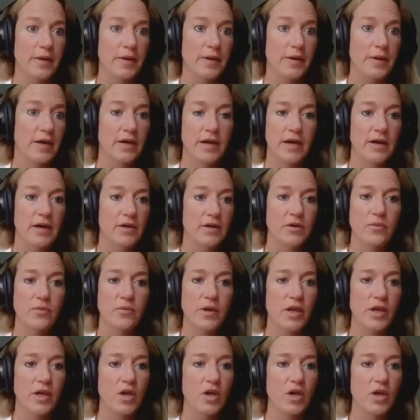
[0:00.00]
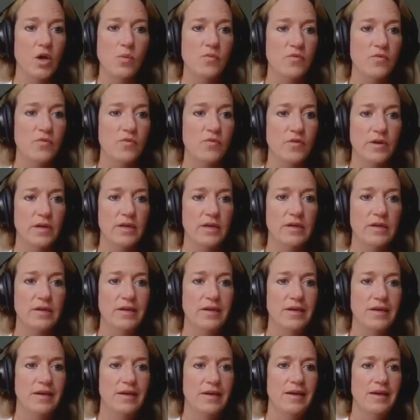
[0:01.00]
How do we hope for
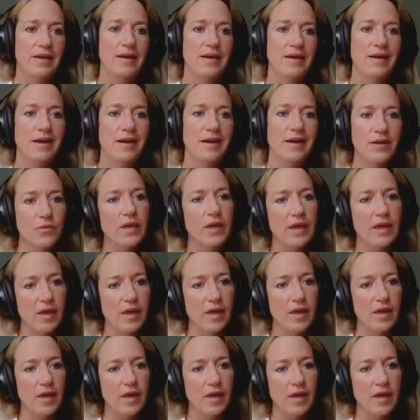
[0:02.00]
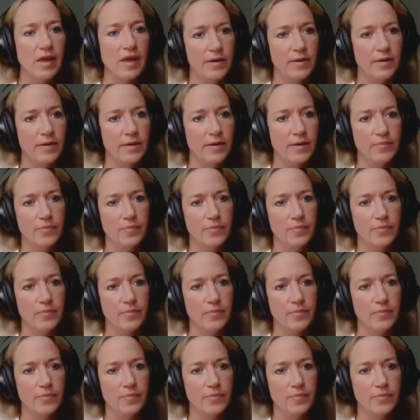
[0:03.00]
and how do we get there?